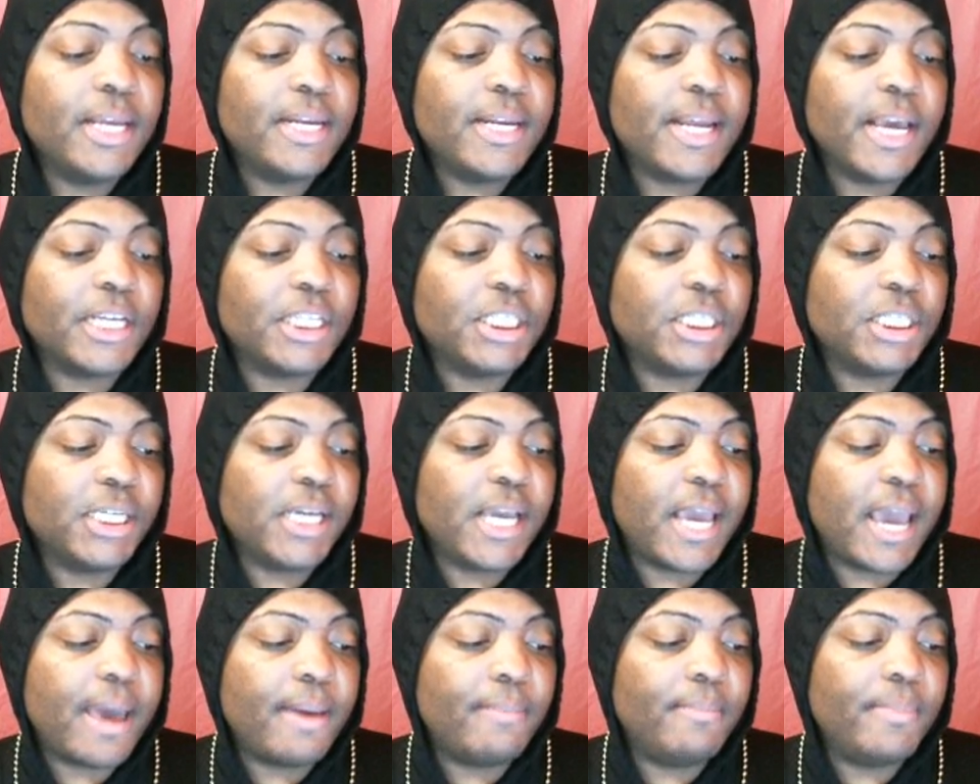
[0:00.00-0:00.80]
that
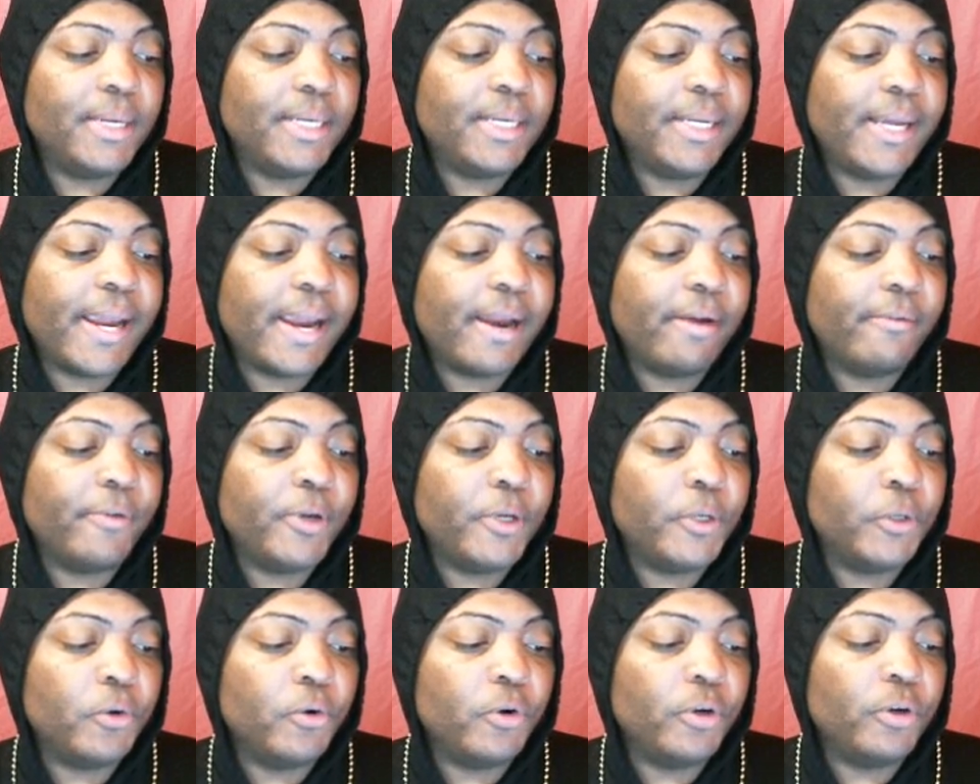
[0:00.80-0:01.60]
she had been
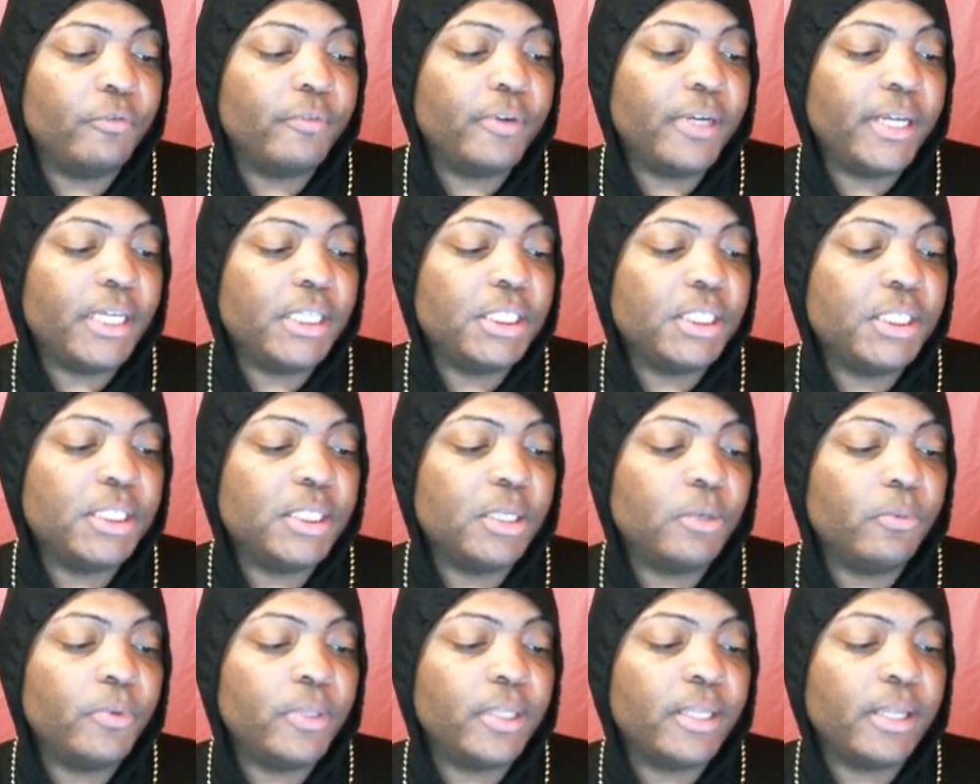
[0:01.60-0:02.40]
carrying on a
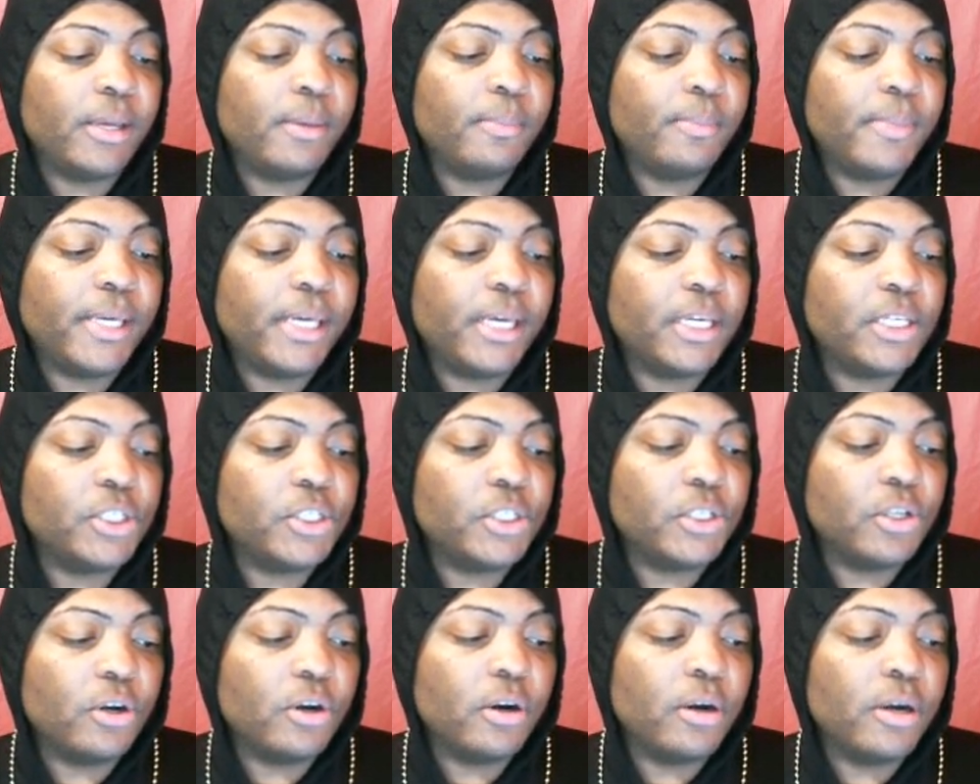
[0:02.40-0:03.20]
relationship with the NBA
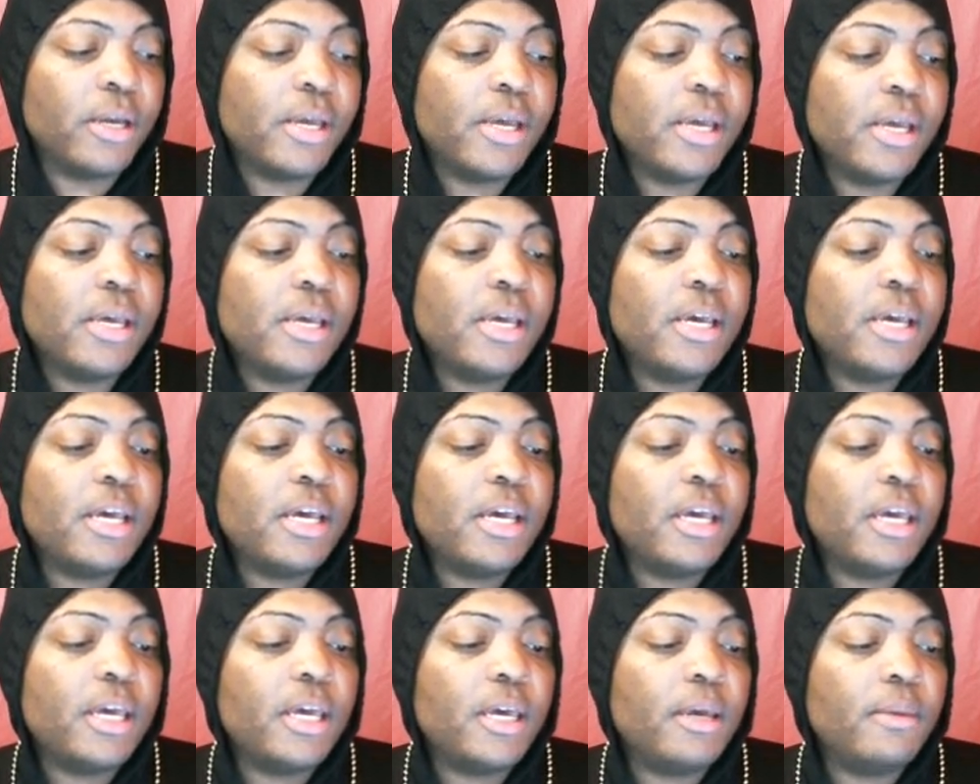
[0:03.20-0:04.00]
star.
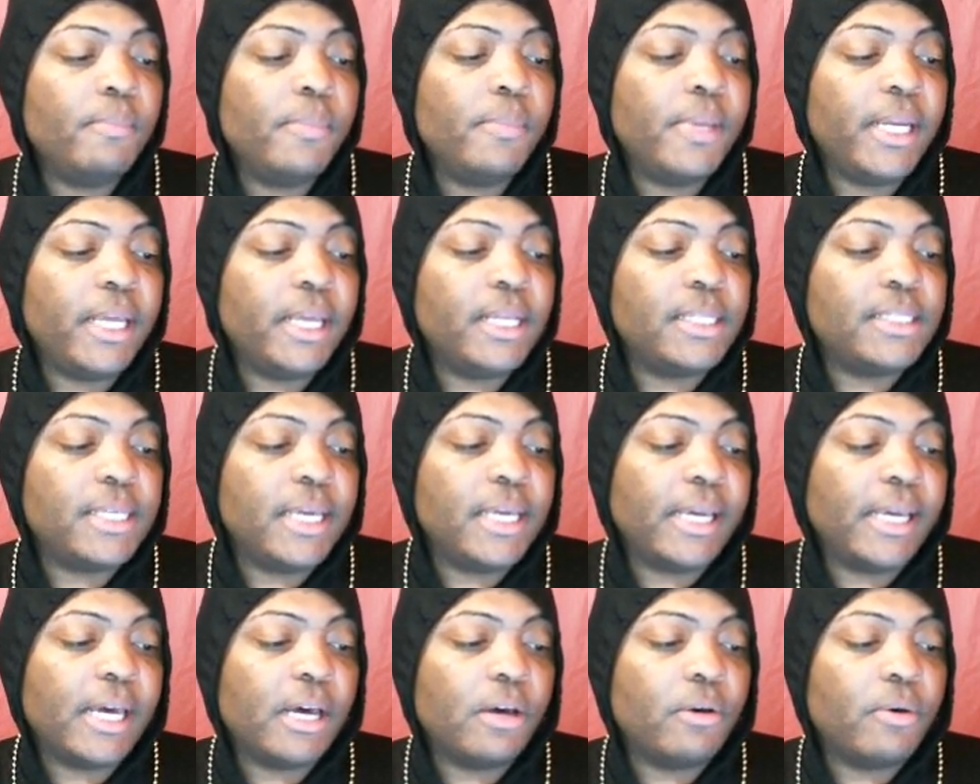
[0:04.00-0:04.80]
Media
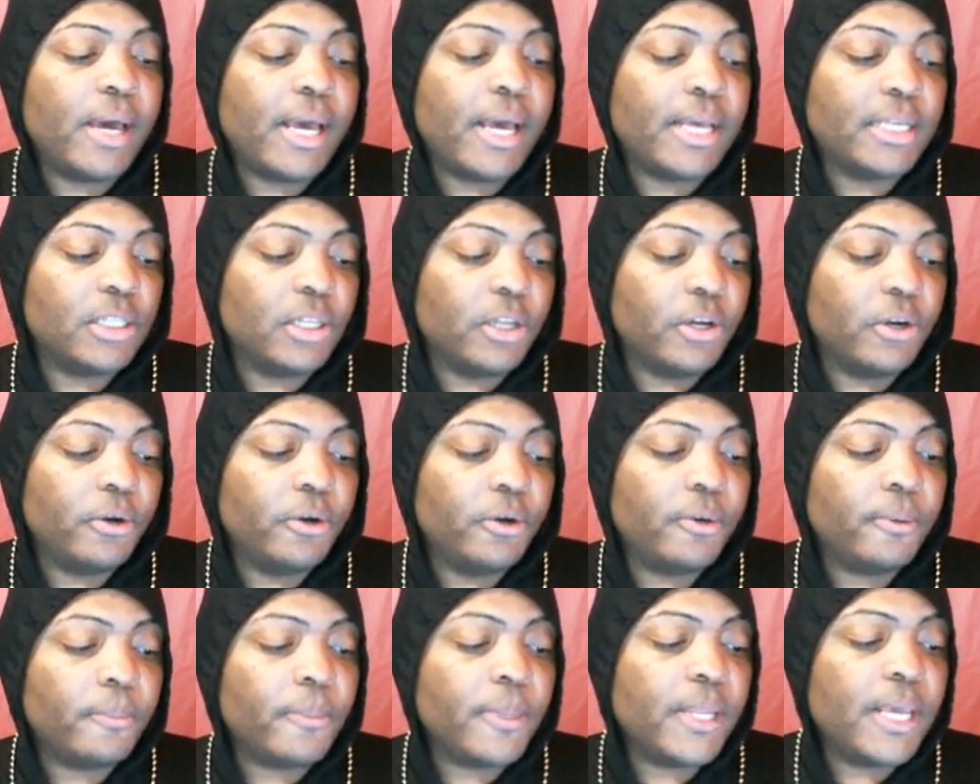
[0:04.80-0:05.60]
Takeout has
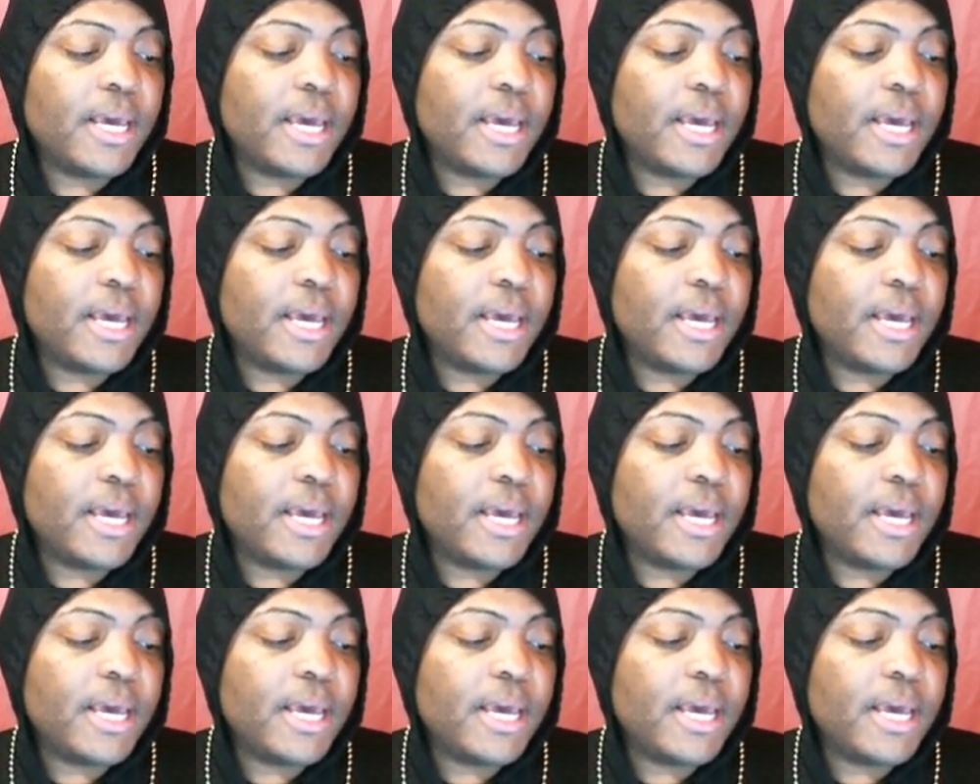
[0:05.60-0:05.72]
learned.